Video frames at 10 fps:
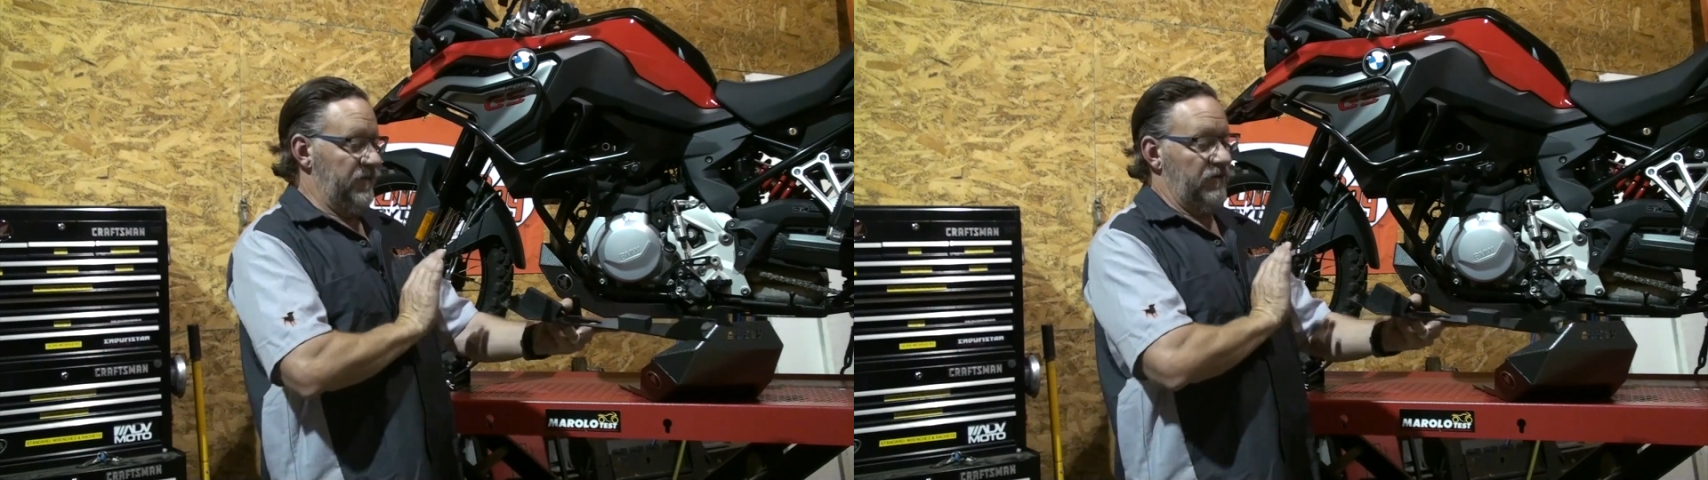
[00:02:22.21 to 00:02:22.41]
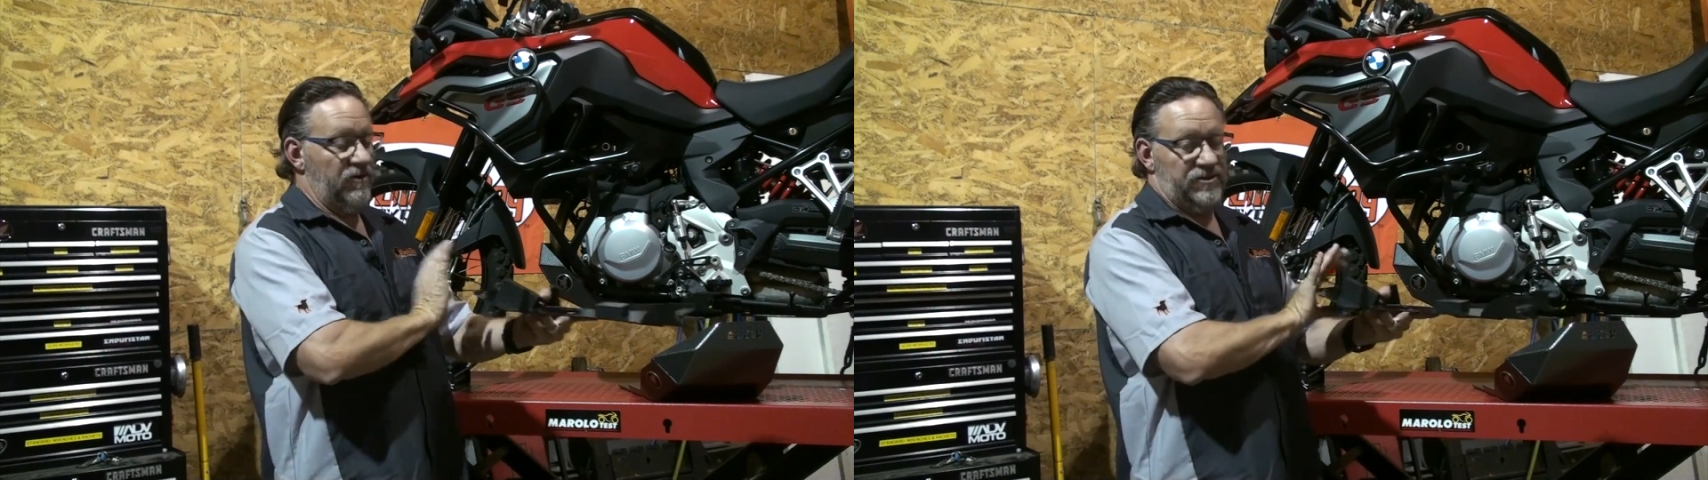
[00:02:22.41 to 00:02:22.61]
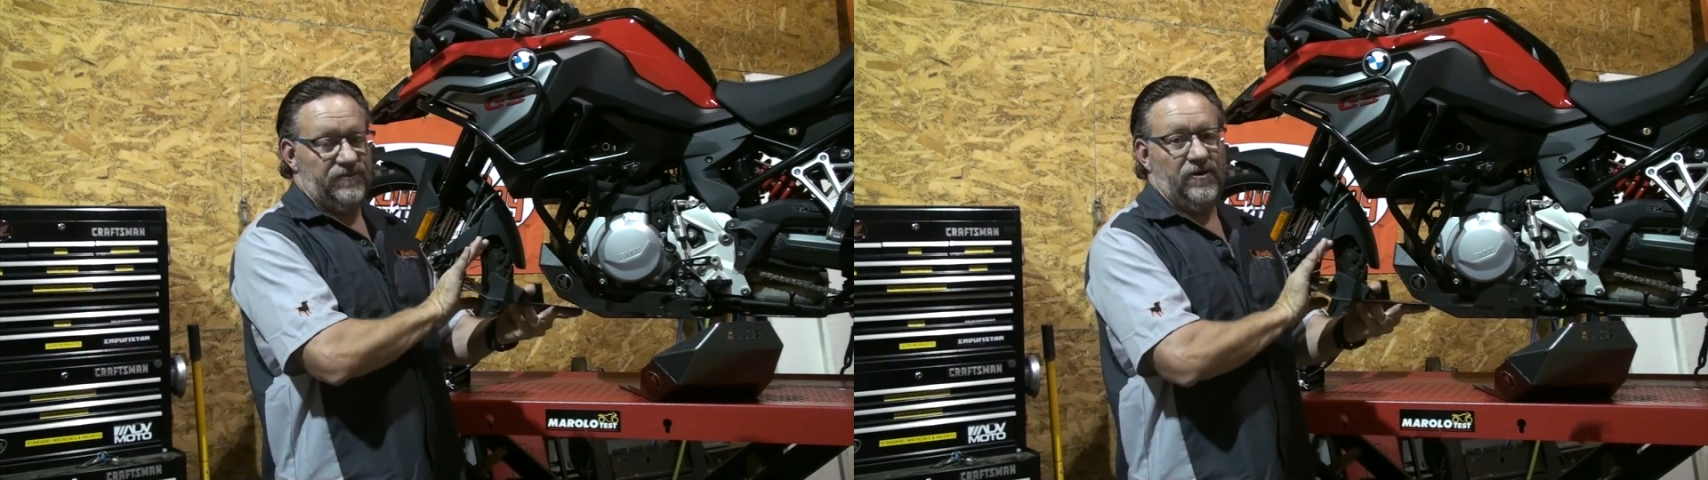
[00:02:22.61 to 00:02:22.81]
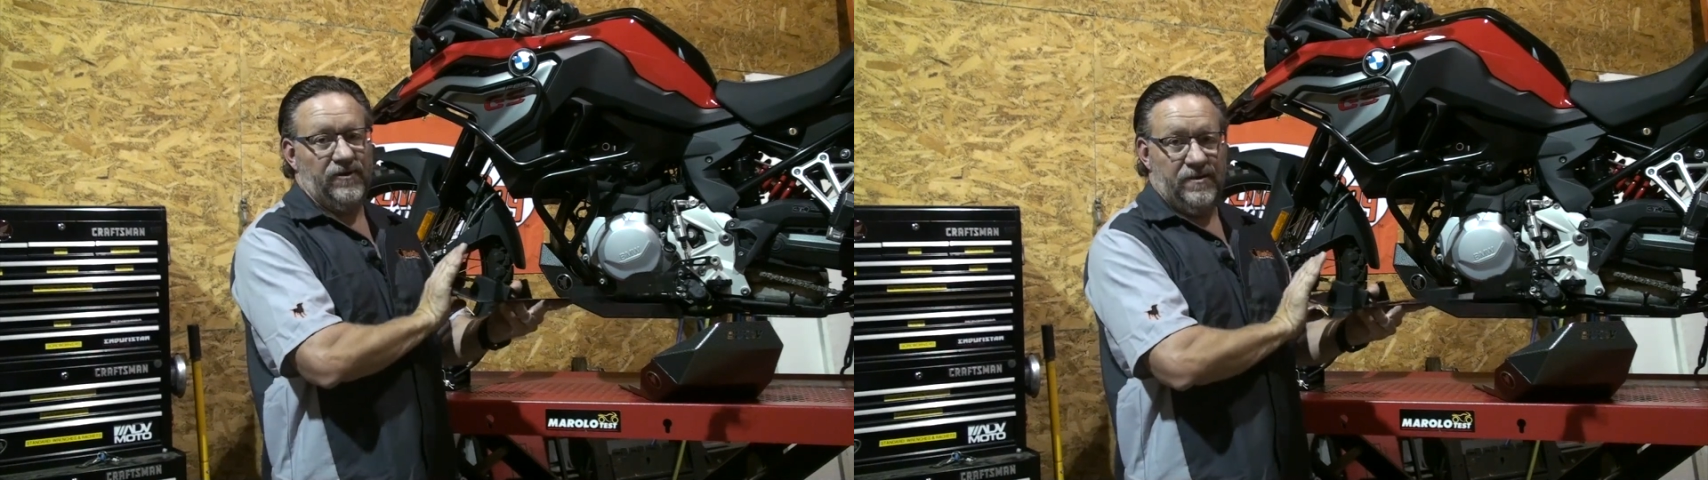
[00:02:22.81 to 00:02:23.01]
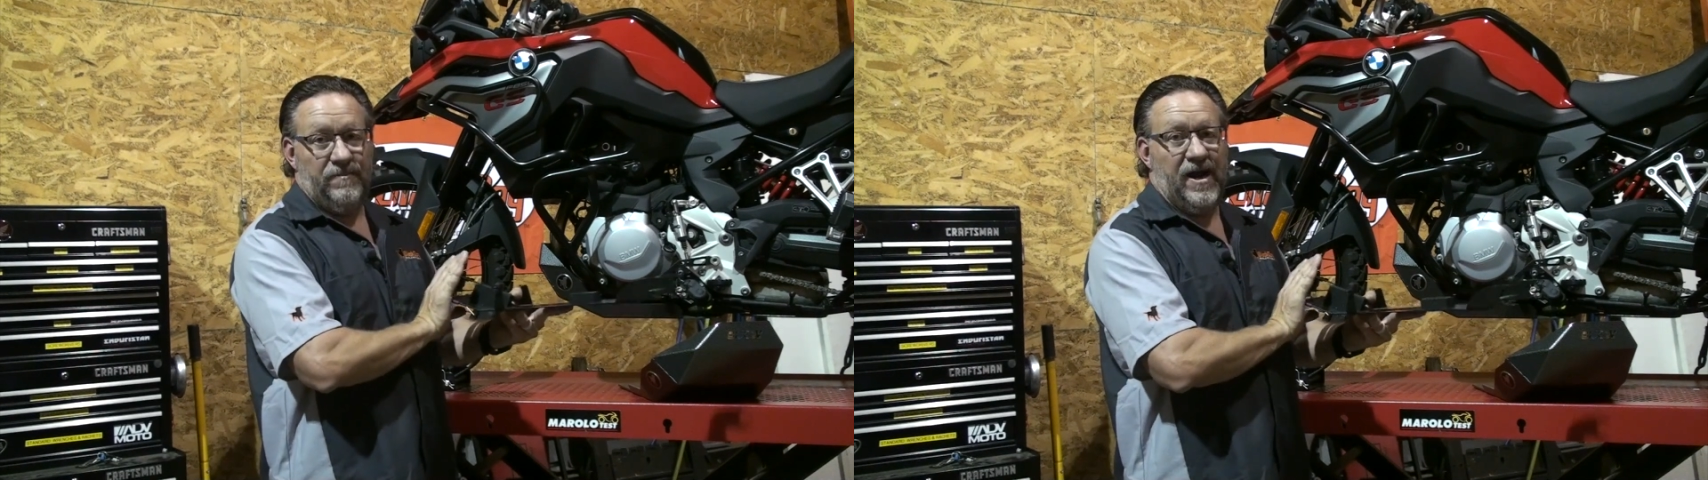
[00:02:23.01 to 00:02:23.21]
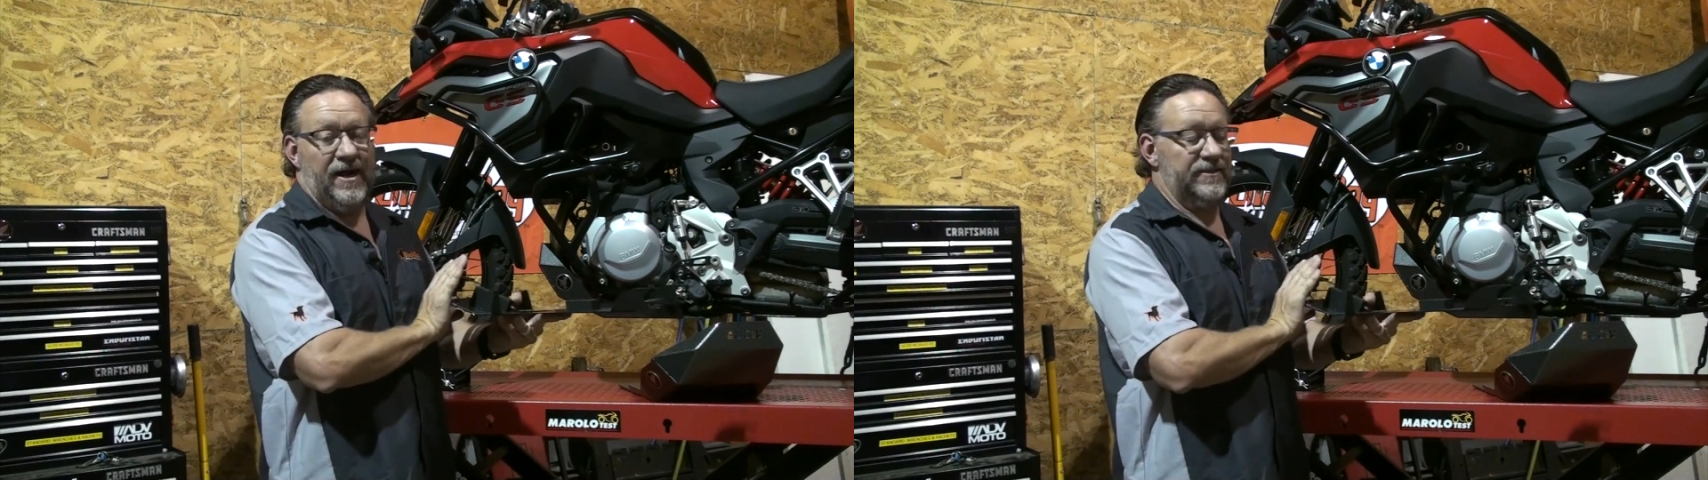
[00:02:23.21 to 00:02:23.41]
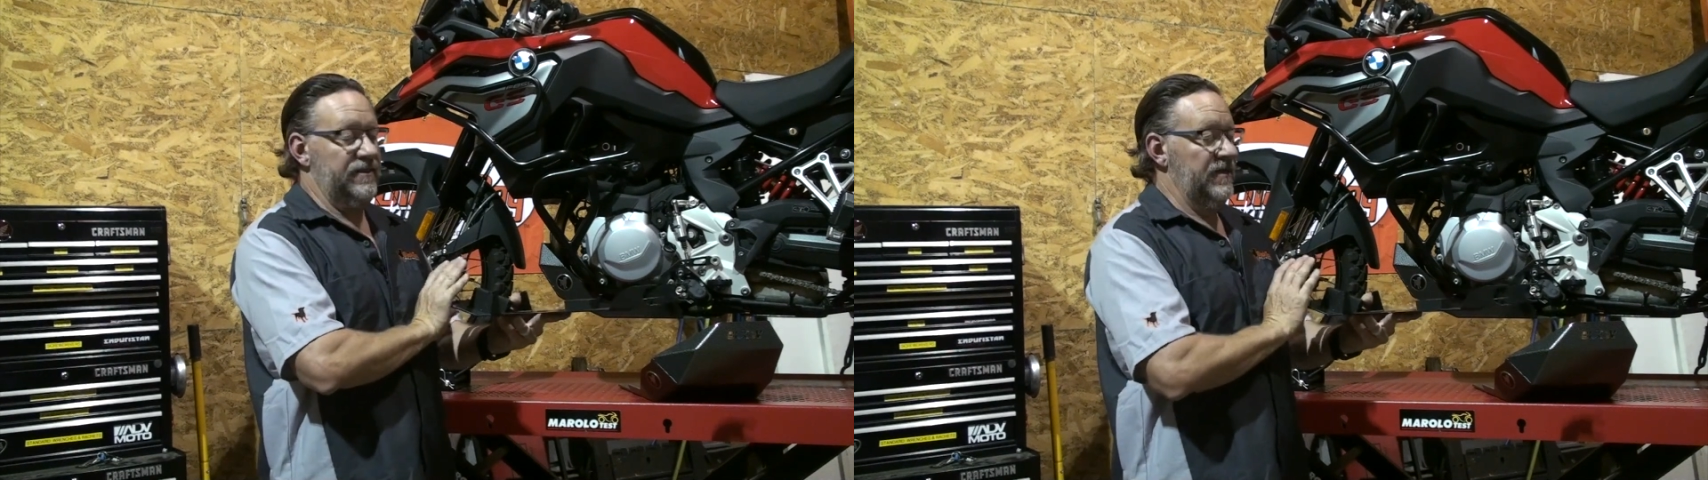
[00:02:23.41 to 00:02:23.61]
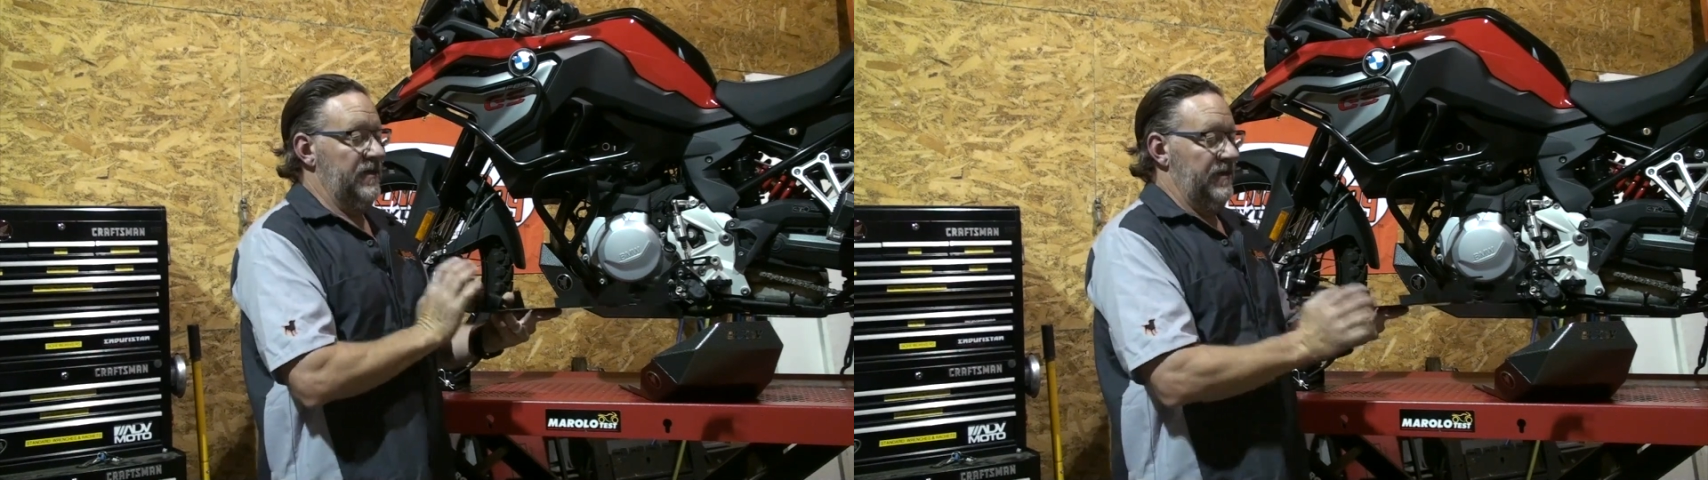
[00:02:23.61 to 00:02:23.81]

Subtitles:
the large frontal impact.